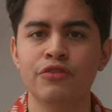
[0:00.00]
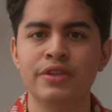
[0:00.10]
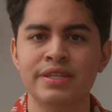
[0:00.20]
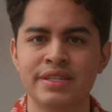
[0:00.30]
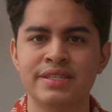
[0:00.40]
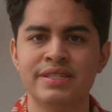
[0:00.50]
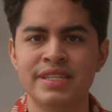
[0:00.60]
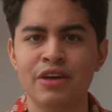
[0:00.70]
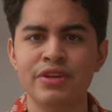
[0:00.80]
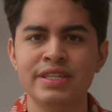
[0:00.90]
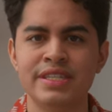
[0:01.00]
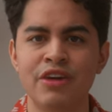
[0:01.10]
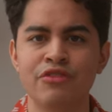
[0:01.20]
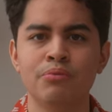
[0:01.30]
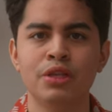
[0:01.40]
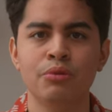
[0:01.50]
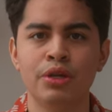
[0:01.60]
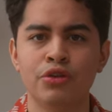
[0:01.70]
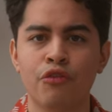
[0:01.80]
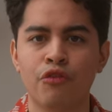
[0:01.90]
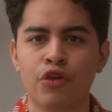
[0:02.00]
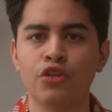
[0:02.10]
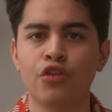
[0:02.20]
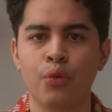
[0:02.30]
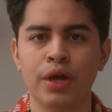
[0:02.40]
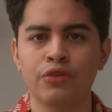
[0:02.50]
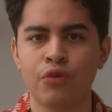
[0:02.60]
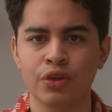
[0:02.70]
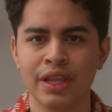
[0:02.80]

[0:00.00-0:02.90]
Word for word: of this is 77mm front thread for the